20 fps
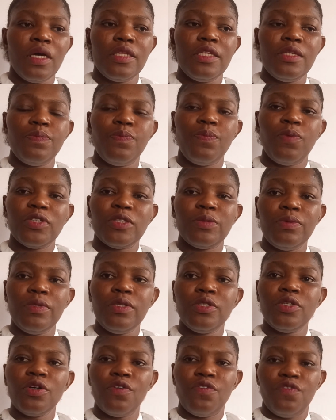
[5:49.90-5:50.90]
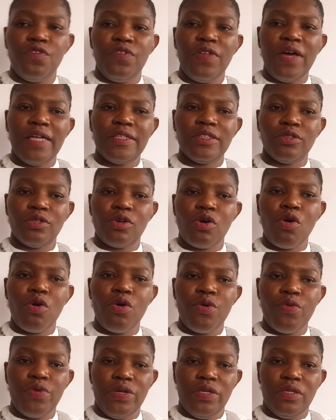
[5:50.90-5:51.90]
The possibility of that
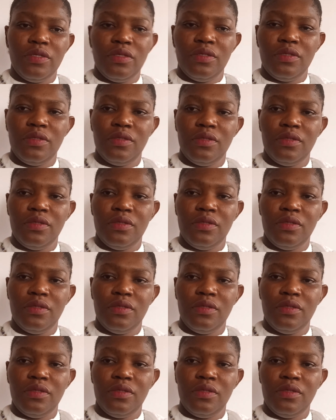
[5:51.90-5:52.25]
occurring